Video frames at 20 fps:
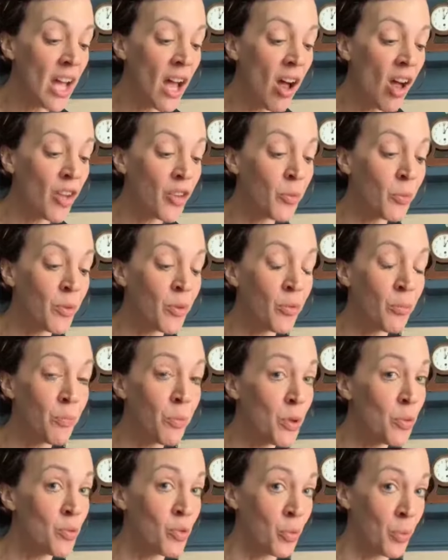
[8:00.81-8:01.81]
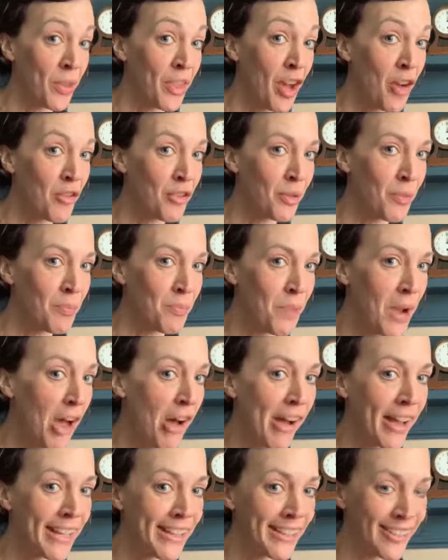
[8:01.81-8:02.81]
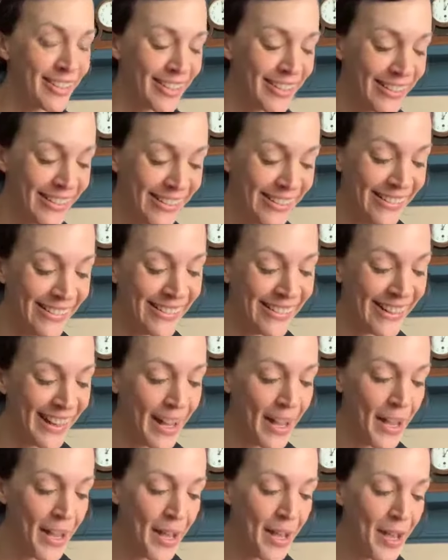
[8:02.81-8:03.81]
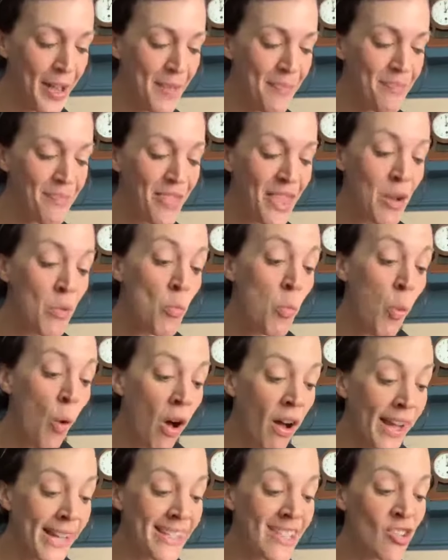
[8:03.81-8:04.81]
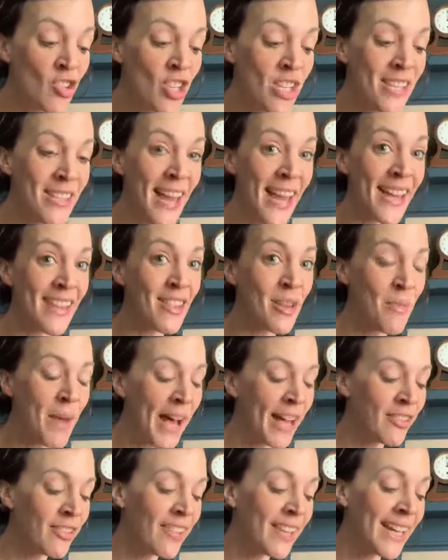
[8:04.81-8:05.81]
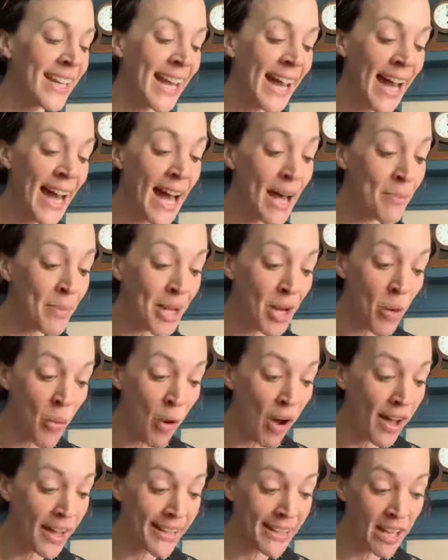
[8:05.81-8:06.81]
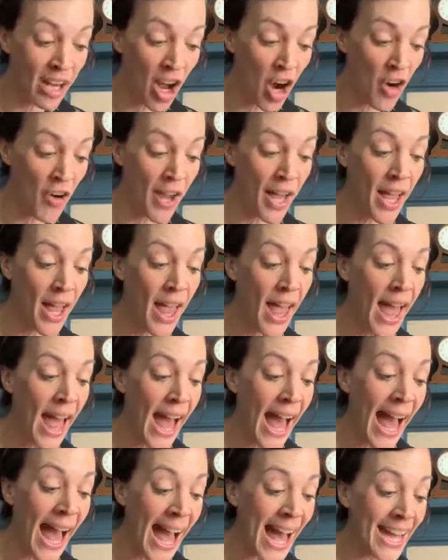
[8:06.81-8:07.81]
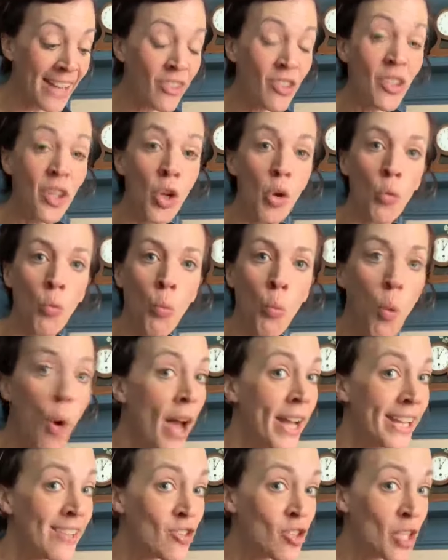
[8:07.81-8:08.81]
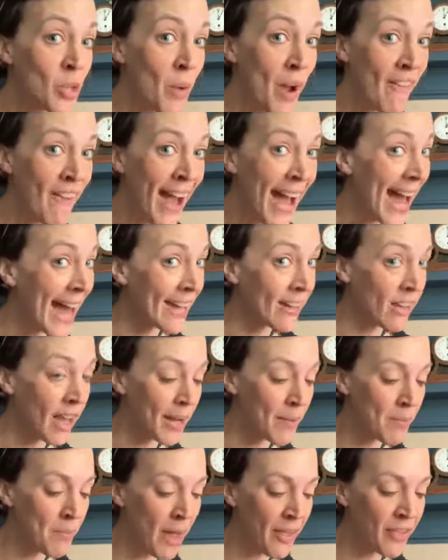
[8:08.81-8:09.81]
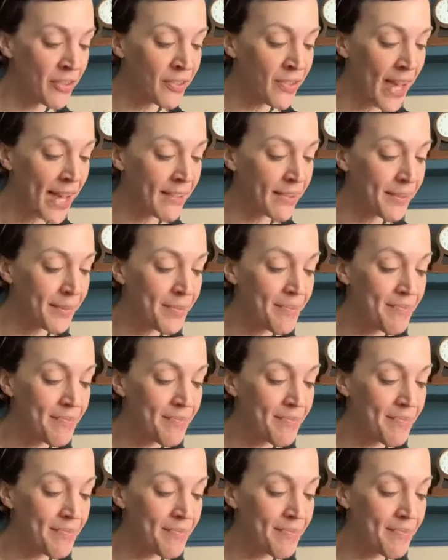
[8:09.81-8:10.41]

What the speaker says: her husband's boots with her as a blind." "Then why did she take them out of the cab?" inquired Clara. "And why didn't she wear a hat like Mother said?"